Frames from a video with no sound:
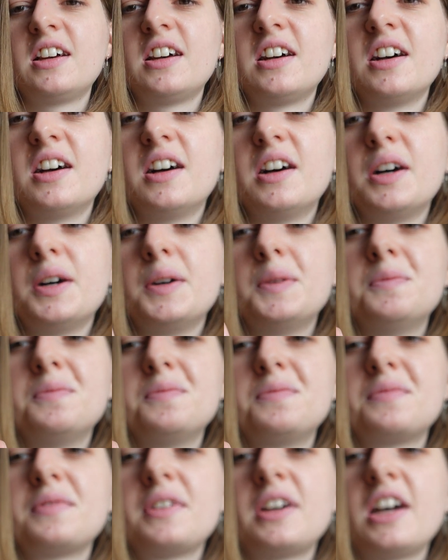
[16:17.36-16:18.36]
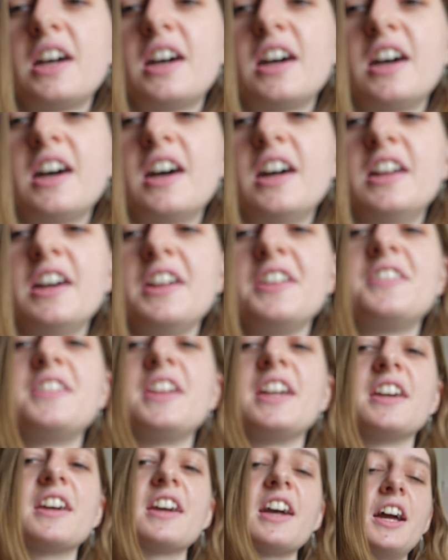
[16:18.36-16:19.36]
And I
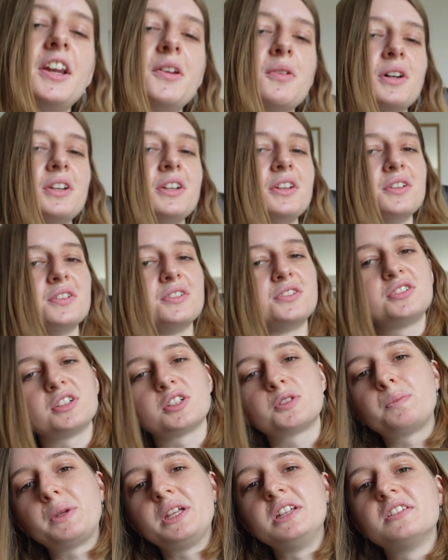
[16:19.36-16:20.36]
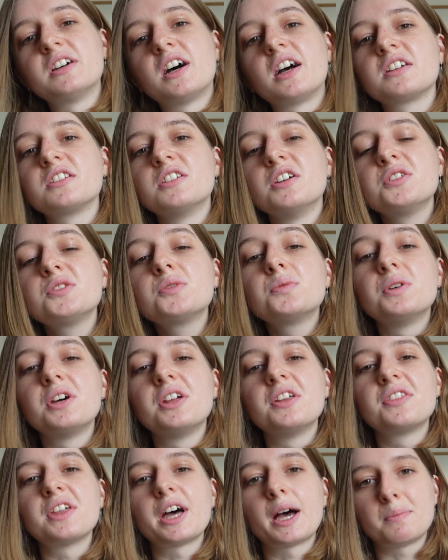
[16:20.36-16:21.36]
think anyone who's just been diagnosed
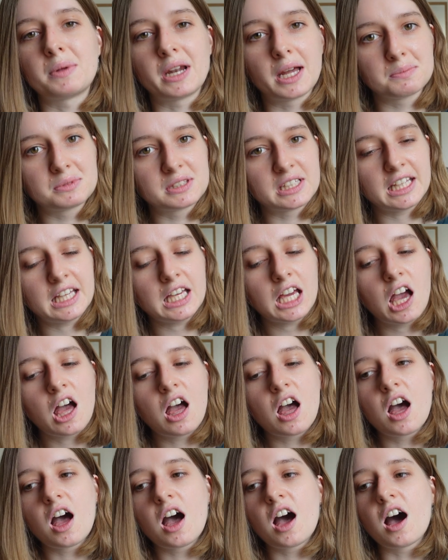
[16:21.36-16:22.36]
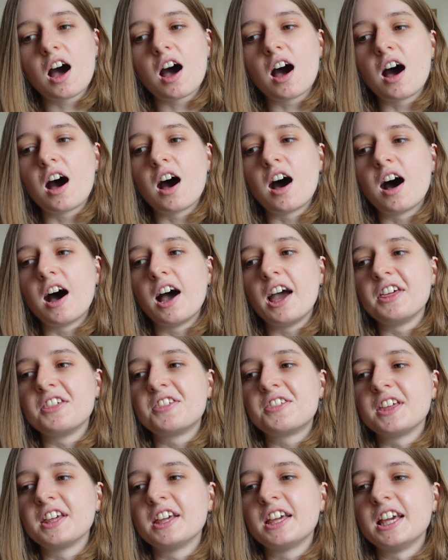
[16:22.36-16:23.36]
with epilepsy, I
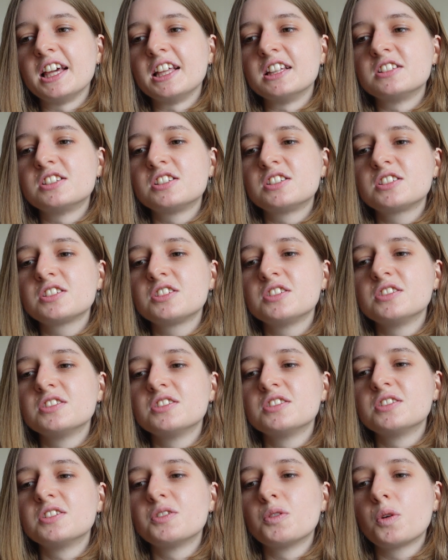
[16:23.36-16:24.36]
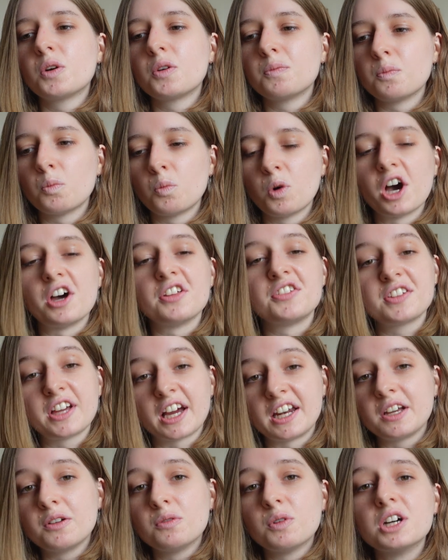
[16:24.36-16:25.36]
think it's worth
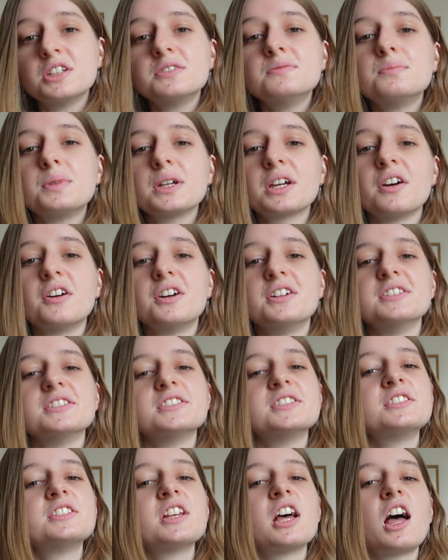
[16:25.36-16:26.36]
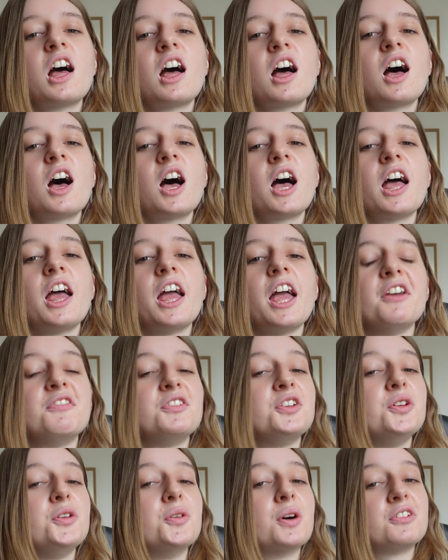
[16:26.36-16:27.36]
getting one, because if
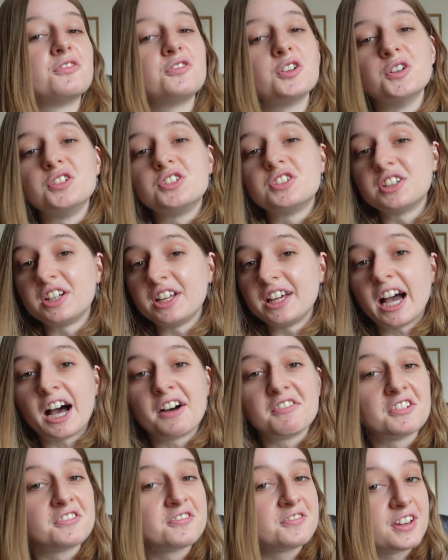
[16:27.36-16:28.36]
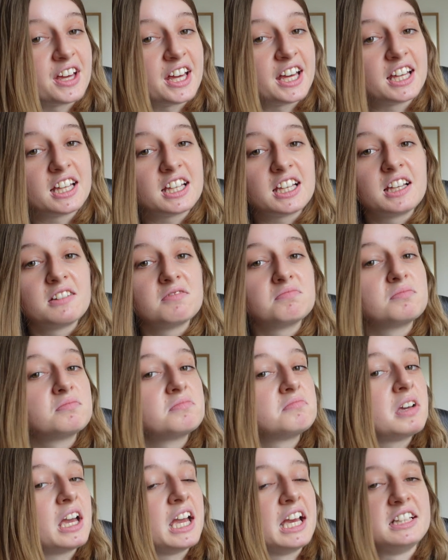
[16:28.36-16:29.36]
you unfortunately have a fit
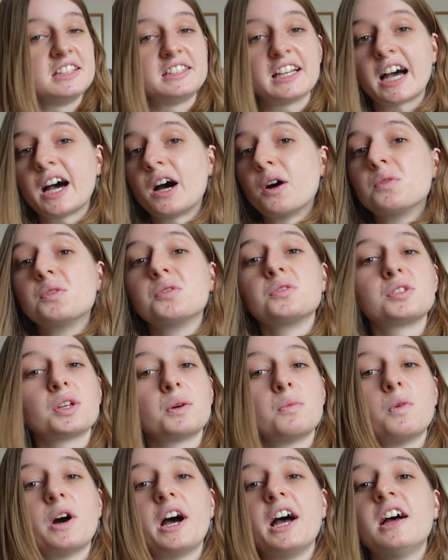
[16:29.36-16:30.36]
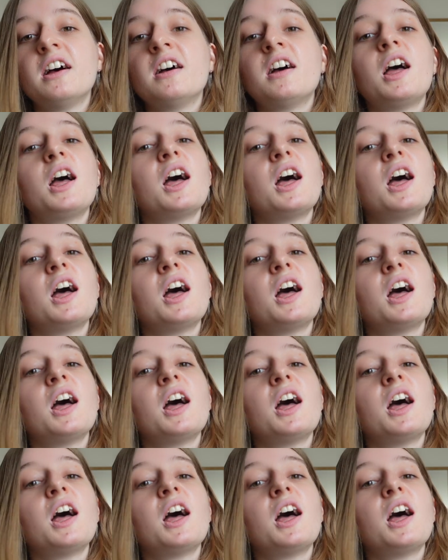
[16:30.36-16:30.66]
in town or somewhere,